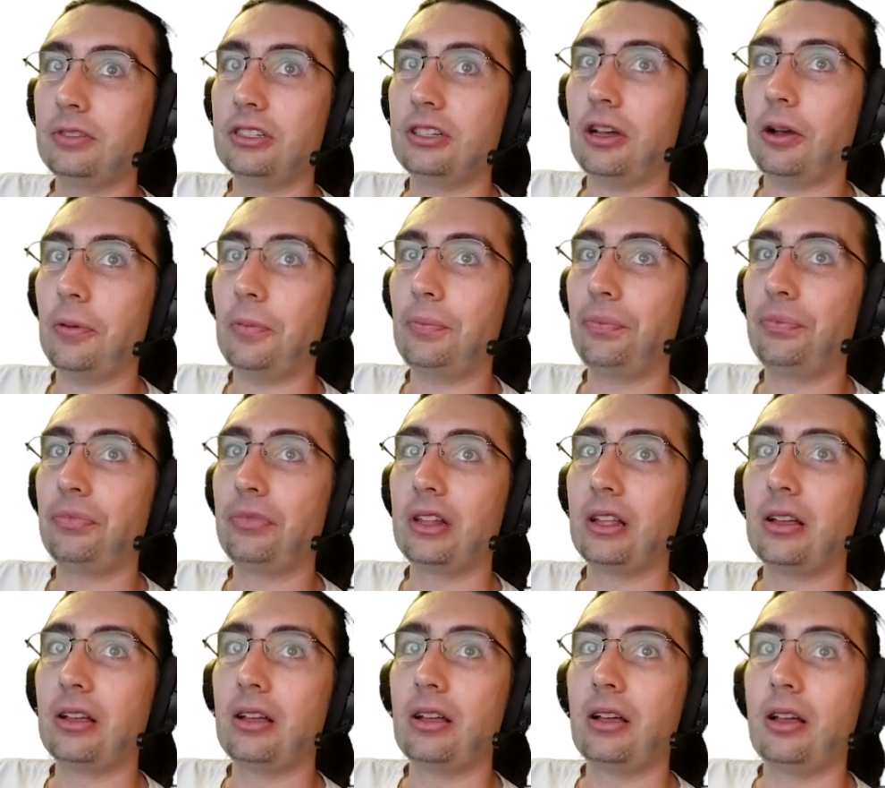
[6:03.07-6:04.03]
So
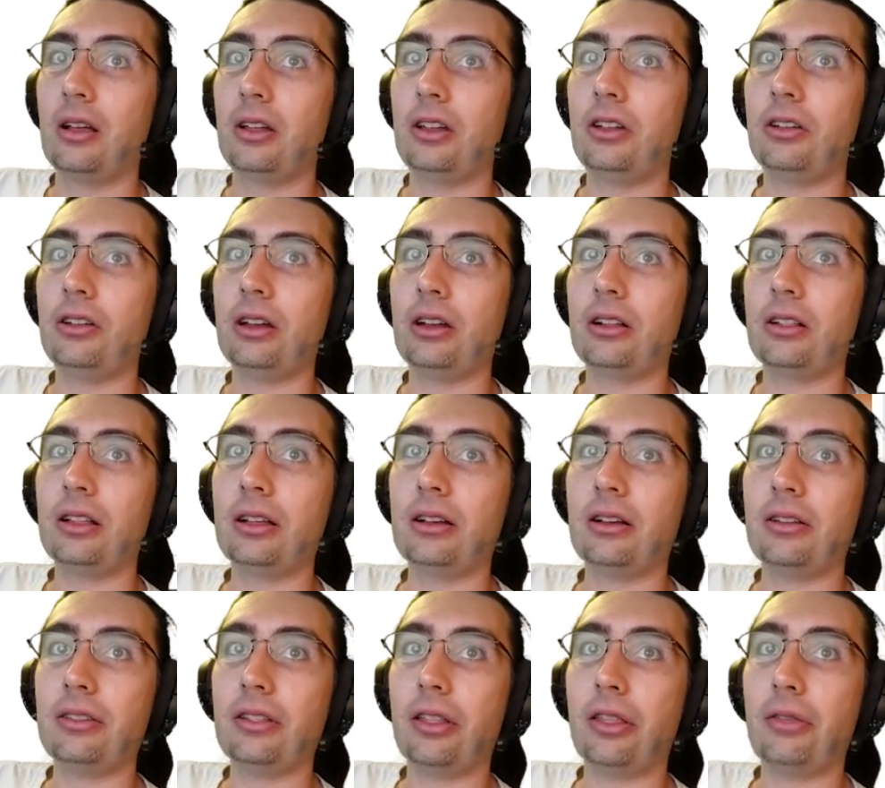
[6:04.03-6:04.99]
you can click
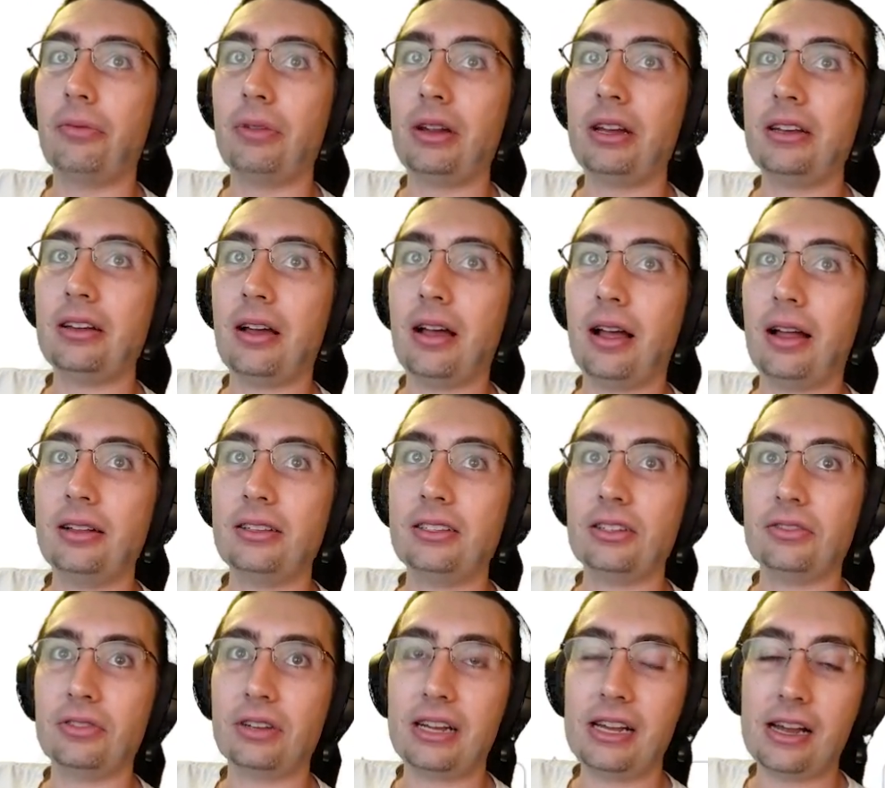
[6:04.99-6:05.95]
on the three dots
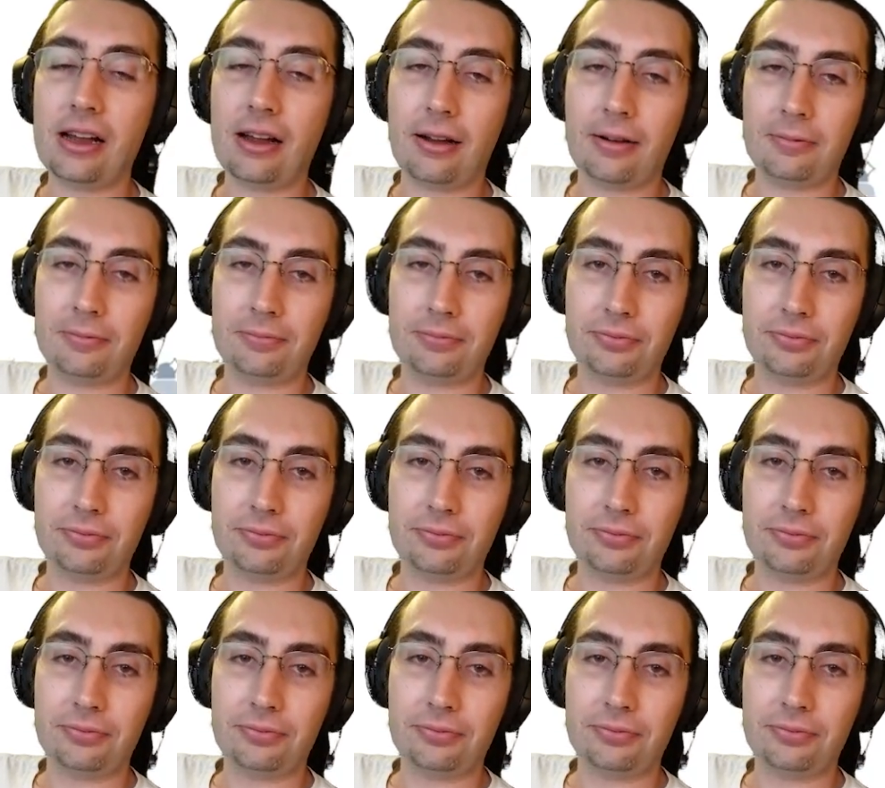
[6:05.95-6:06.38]
over here.